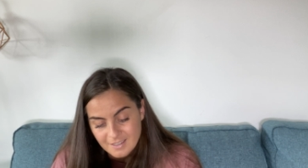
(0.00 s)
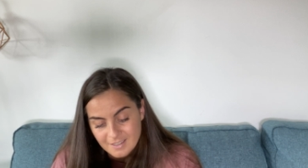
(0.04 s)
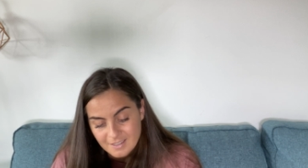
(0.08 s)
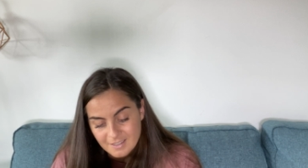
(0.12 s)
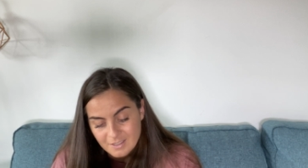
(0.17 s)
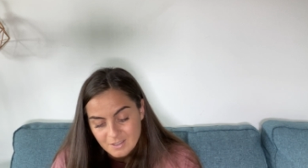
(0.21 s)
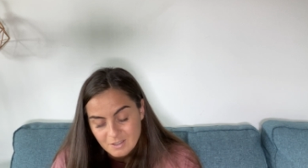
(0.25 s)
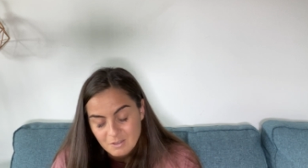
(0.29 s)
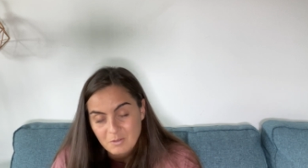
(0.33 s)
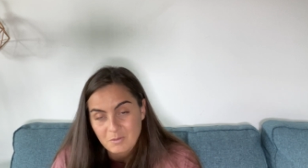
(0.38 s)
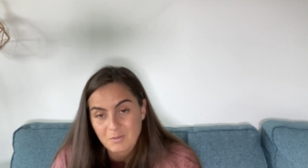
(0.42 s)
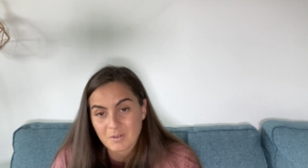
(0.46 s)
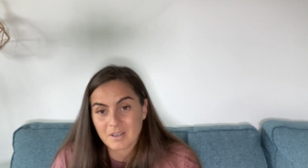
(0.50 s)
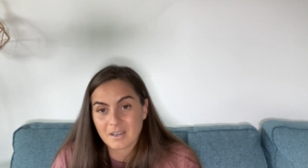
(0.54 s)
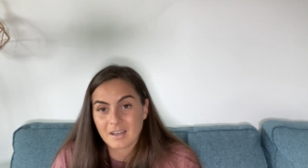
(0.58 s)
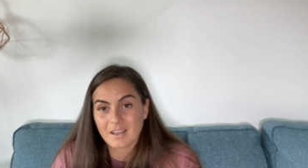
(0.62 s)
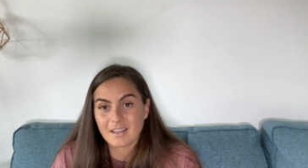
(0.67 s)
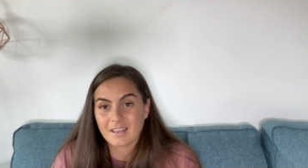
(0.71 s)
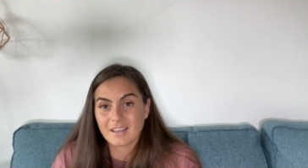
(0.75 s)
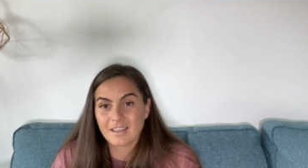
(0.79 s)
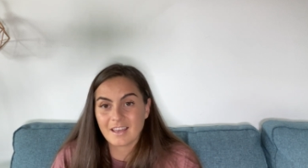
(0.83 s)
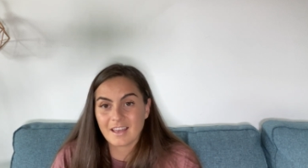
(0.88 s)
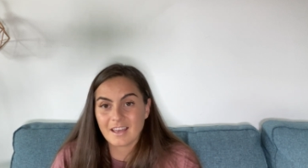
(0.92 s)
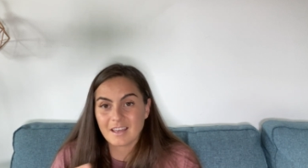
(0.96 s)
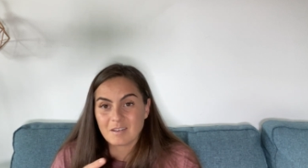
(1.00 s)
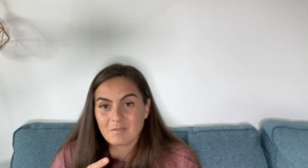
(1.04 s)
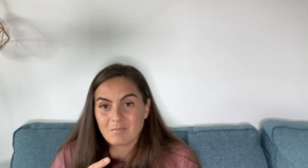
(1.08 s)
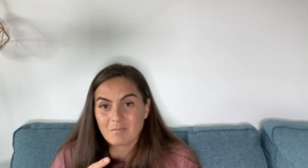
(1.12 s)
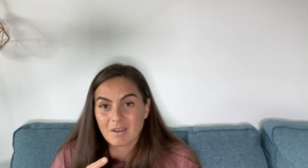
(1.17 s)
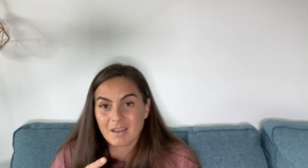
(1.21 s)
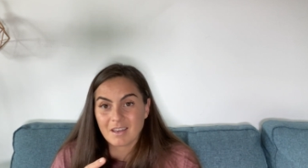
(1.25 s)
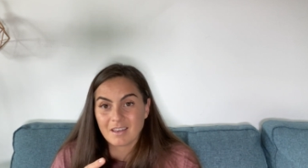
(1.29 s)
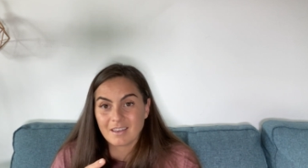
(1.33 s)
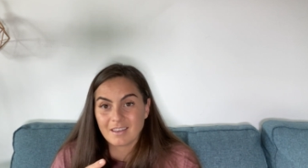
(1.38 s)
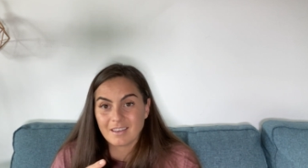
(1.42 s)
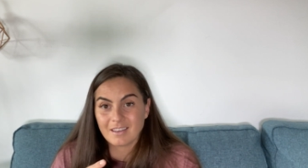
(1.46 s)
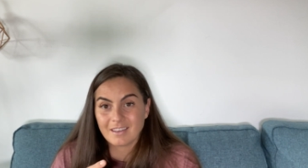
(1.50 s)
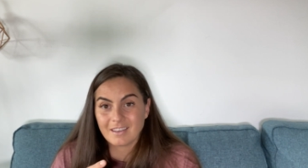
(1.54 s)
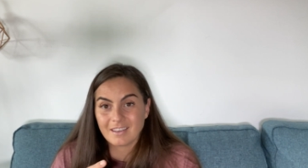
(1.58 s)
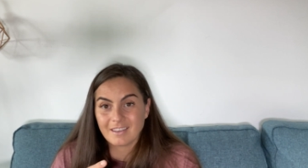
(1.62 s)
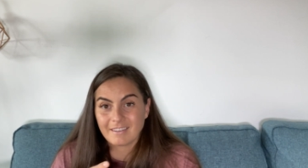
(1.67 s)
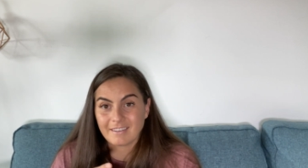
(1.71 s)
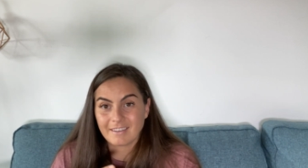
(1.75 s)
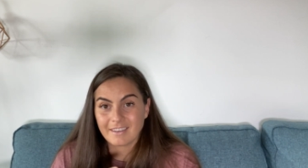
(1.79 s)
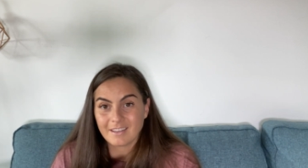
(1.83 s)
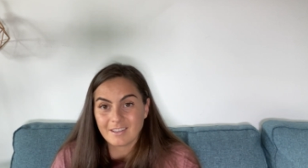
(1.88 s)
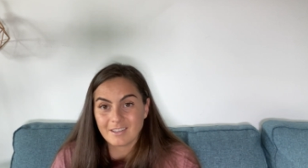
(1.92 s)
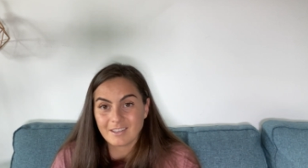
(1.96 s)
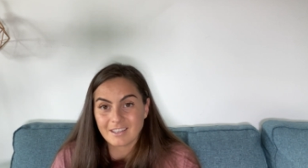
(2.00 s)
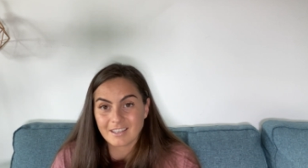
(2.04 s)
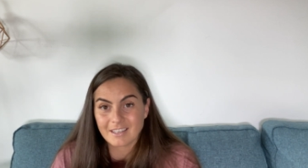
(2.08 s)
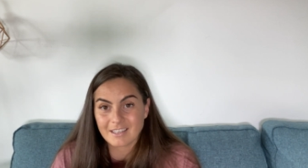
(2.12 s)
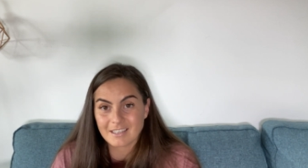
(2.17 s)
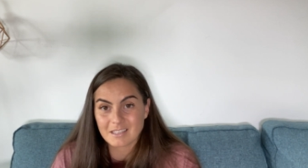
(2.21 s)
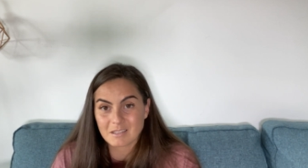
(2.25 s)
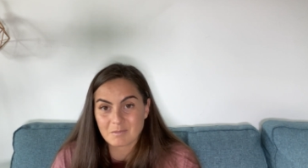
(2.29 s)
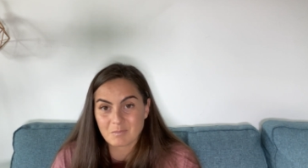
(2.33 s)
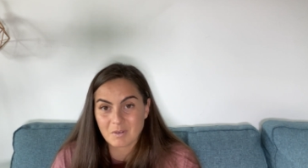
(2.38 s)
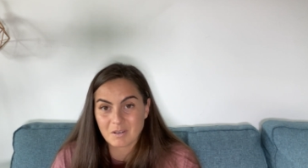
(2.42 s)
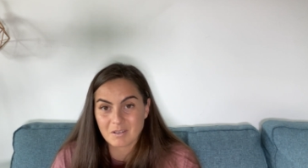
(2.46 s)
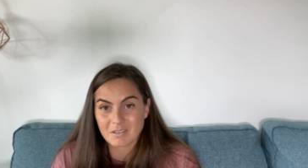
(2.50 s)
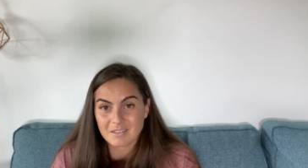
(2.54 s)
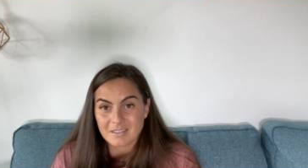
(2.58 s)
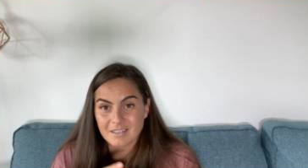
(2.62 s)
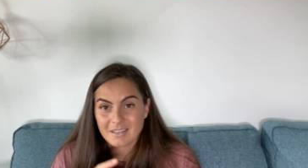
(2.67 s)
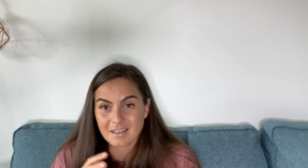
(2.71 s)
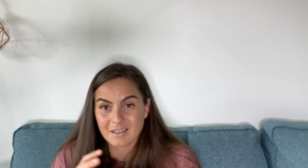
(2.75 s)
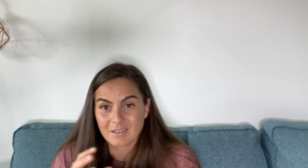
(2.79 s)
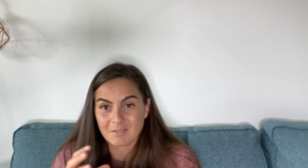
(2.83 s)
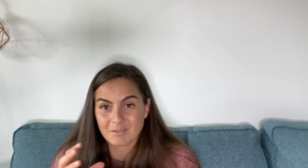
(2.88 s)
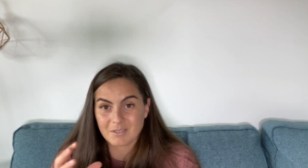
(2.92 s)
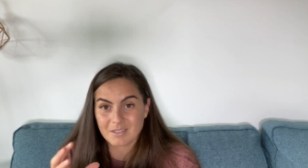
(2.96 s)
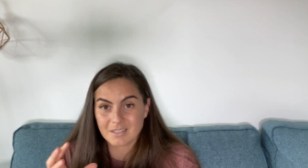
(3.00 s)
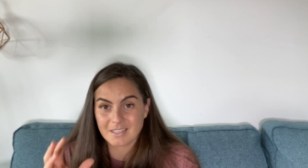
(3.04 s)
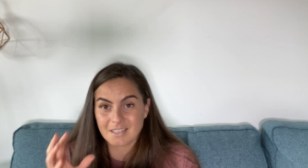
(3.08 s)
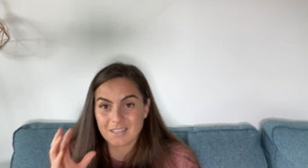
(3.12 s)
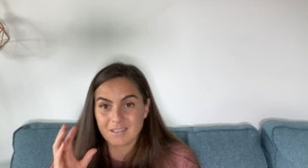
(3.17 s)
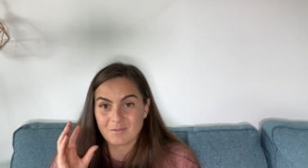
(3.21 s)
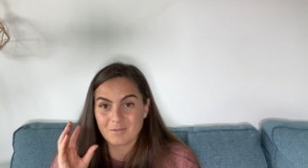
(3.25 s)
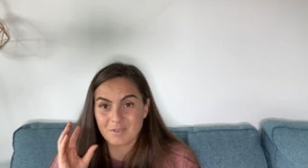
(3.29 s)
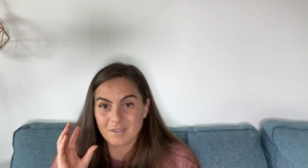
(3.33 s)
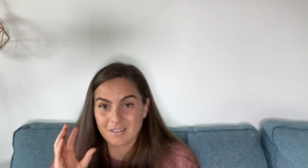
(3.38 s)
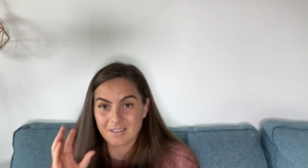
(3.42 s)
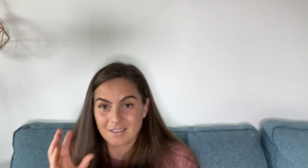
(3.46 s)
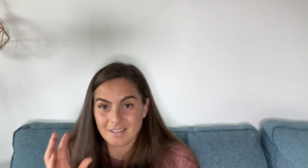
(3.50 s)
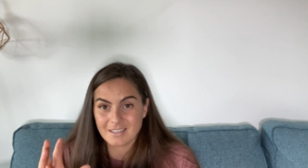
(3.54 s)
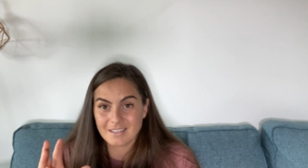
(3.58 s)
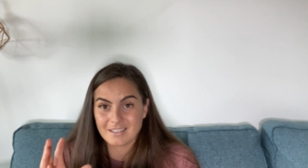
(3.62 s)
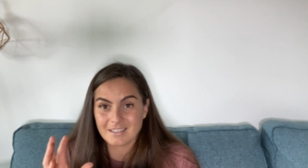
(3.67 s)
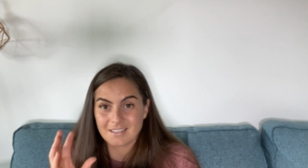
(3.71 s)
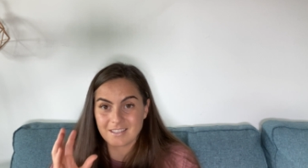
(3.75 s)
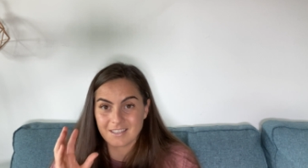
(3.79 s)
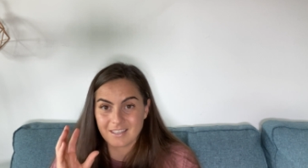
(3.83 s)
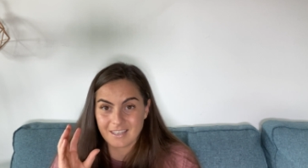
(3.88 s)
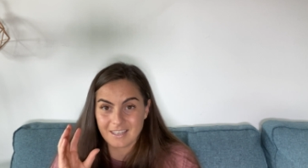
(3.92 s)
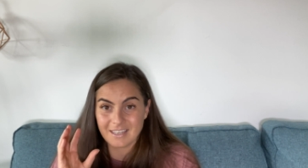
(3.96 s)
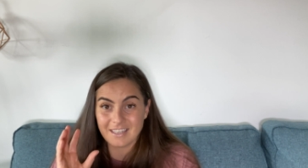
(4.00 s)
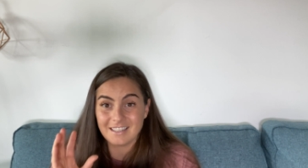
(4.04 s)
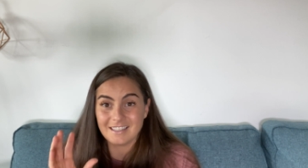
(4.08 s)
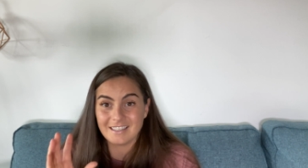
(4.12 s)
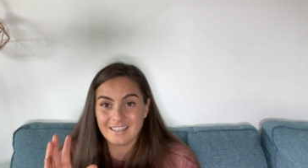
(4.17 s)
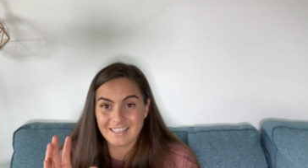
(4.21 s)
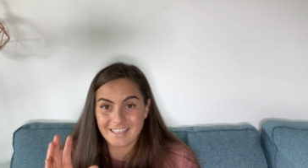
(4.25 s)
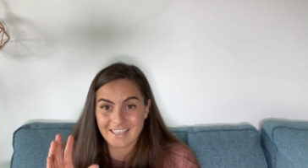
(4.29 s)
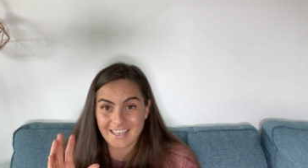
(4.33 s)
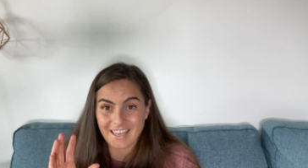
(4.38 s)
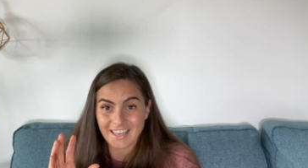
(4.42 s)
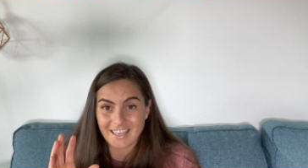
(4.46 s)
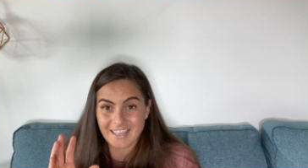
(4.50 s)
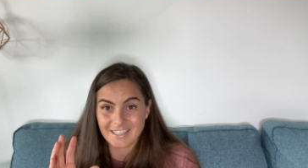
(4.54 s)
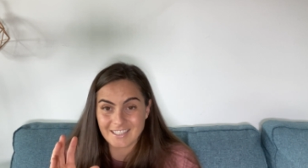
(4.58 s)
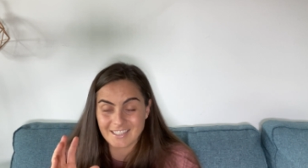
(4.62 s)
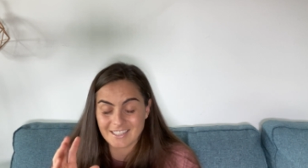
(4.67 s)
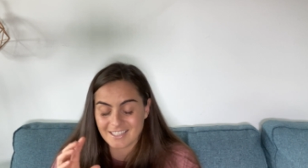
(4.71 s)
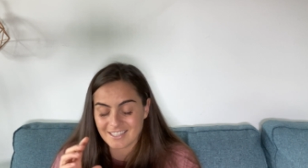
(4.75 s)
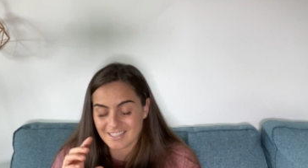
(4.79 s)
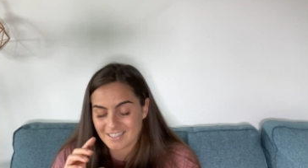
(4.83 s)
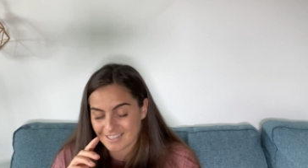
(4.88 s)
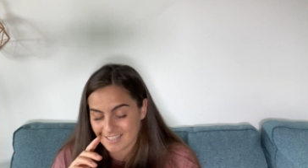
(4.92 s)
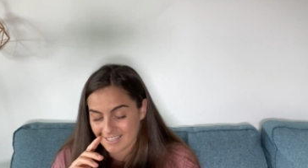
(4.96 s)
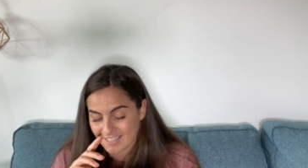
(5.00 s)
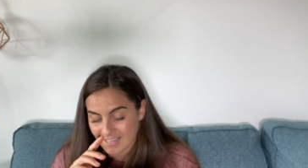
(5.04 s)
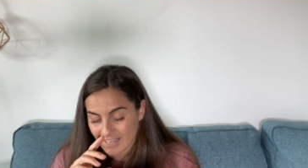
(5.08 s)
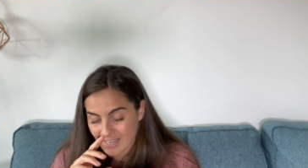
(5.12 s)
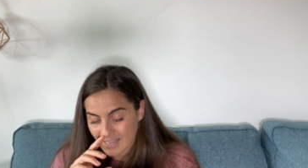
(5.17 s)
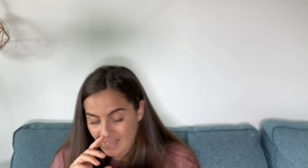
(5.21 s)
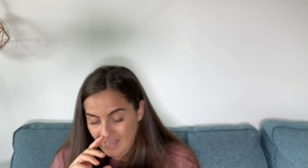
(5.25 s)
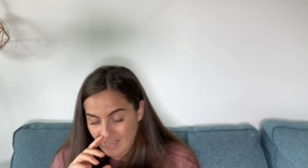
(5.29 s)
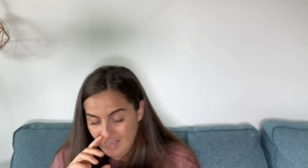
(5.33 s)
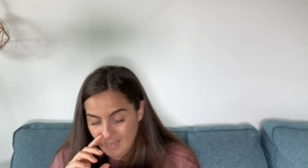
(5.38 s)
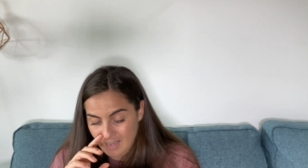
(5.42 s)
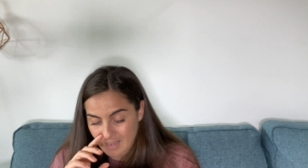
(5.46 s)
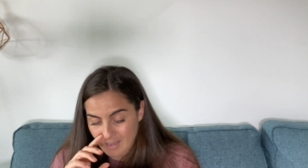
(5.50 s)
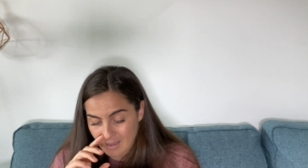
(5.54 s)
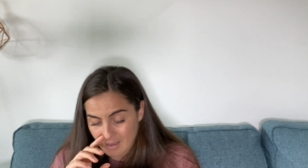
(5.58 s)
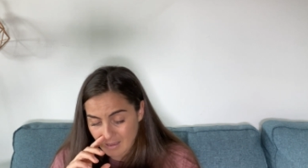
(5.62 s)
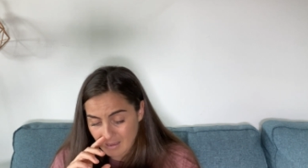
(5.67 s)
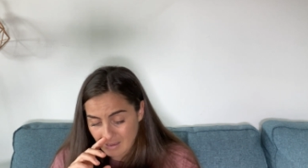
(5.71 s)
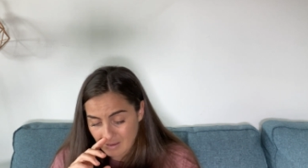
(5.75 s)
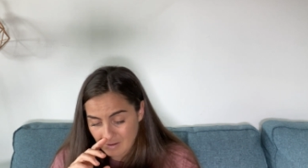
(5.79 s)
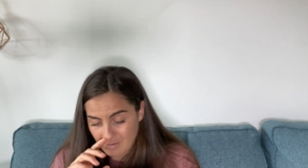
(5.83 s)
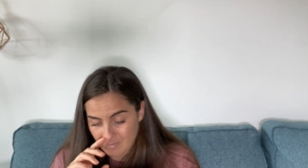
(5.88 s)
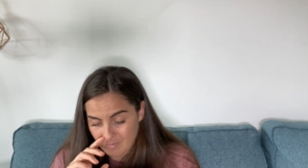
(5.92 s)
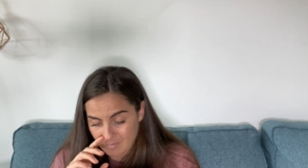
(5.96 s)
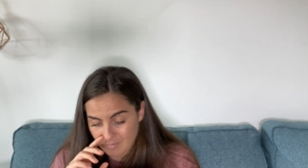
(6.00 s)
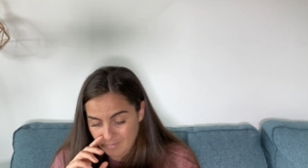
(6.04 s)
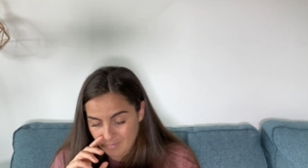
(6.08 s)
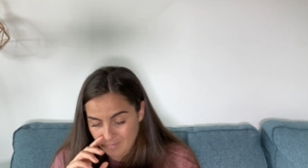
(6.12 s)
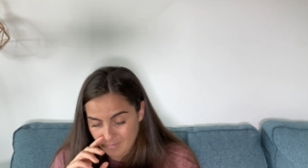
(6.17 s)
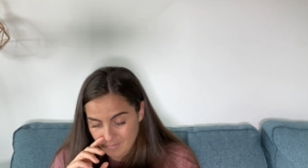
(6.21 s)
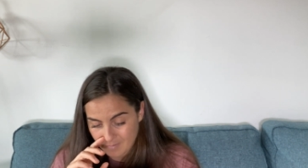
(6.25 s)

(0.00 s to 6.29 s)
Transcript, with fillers: So when I had my healing experience and I was in one of these healy cages, um,